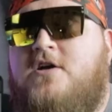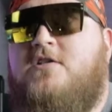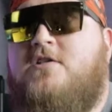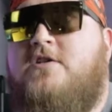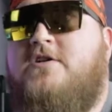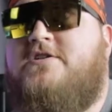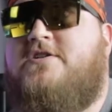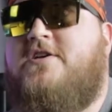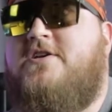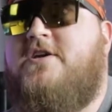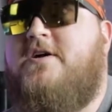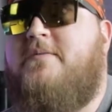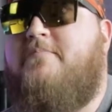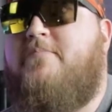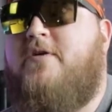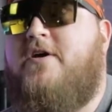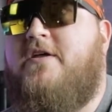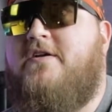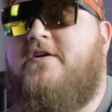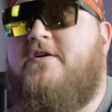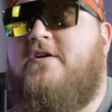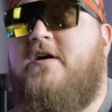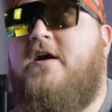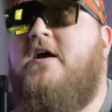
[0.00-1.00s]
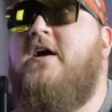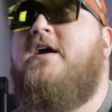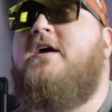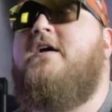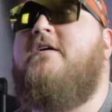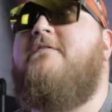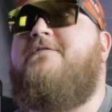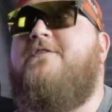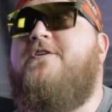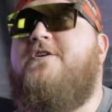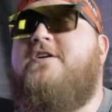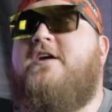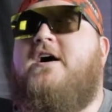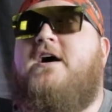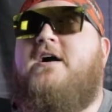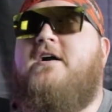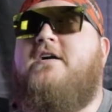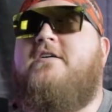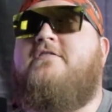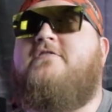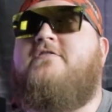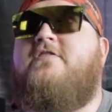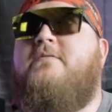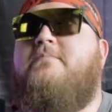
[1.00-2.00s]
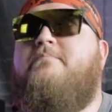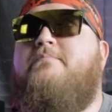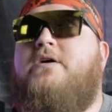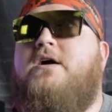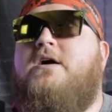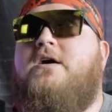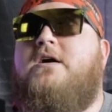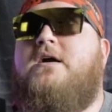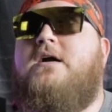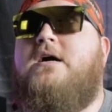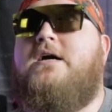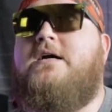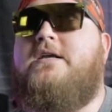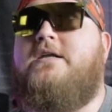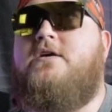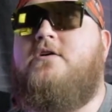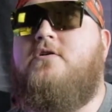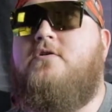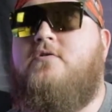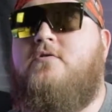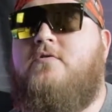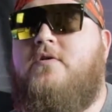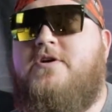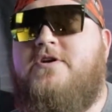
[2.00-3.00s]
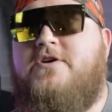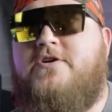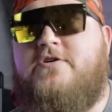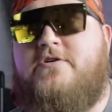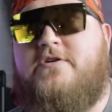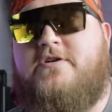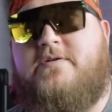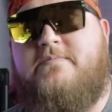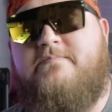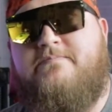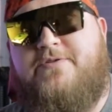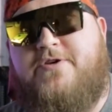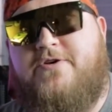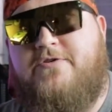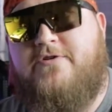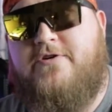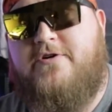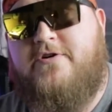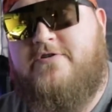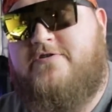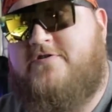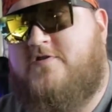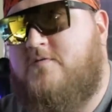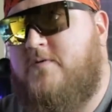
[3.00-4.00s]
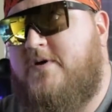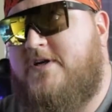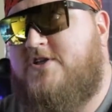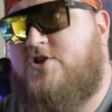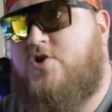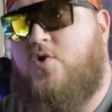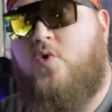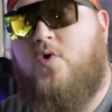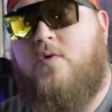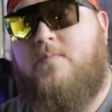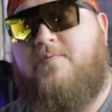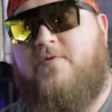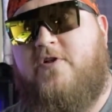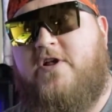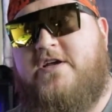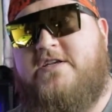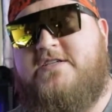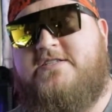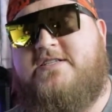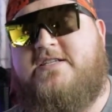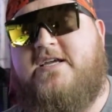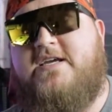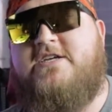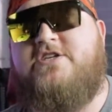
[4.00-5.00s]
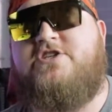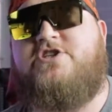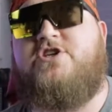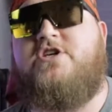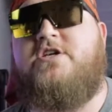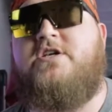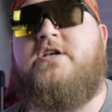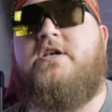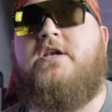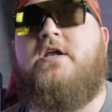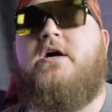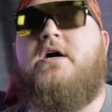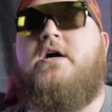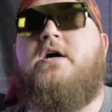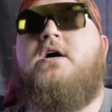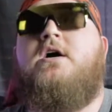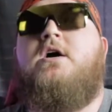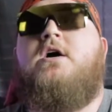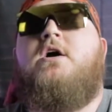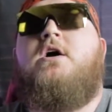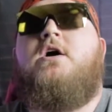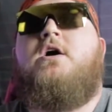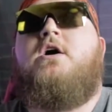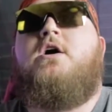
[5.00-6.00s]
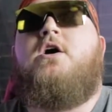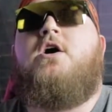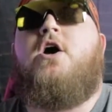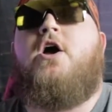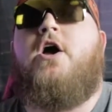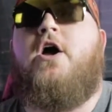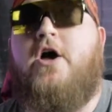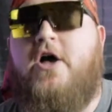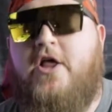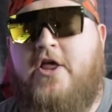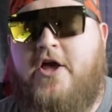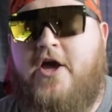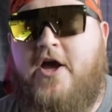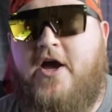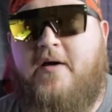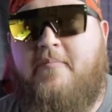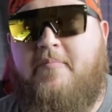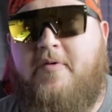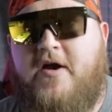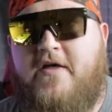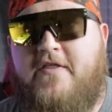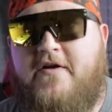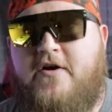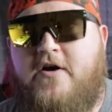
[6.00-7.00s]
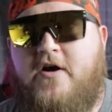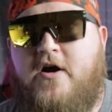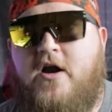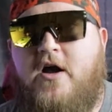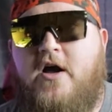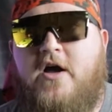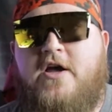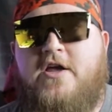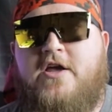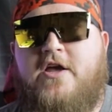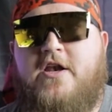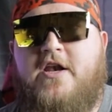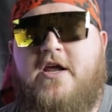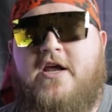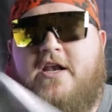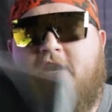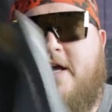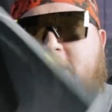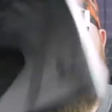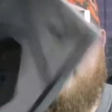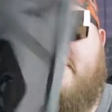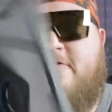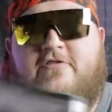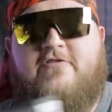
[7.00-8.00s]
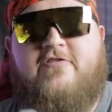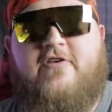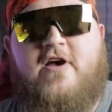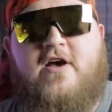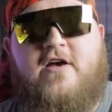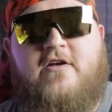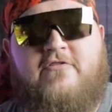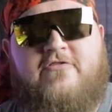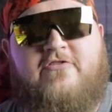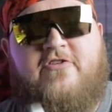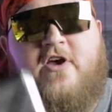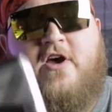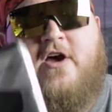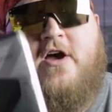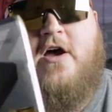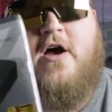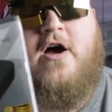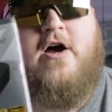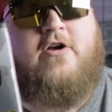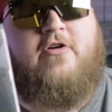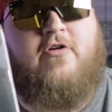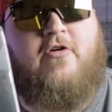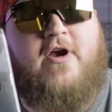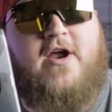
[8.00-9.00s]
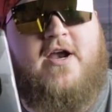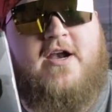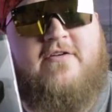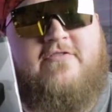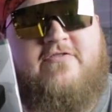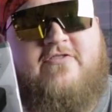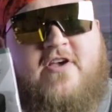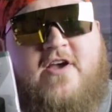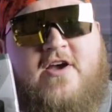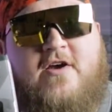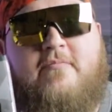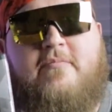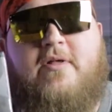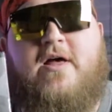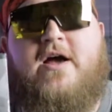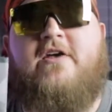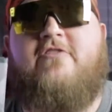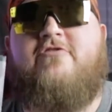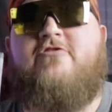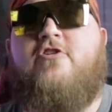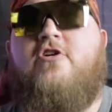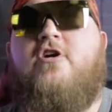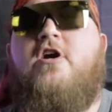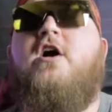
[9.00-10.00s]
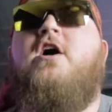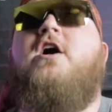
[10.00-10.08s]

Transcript: Listen up, brother. If you're tired of subpar audio on your computer, Switch, or PlayStation, hell yeah, brother. You need to get yourselves a Creative SoundBlaster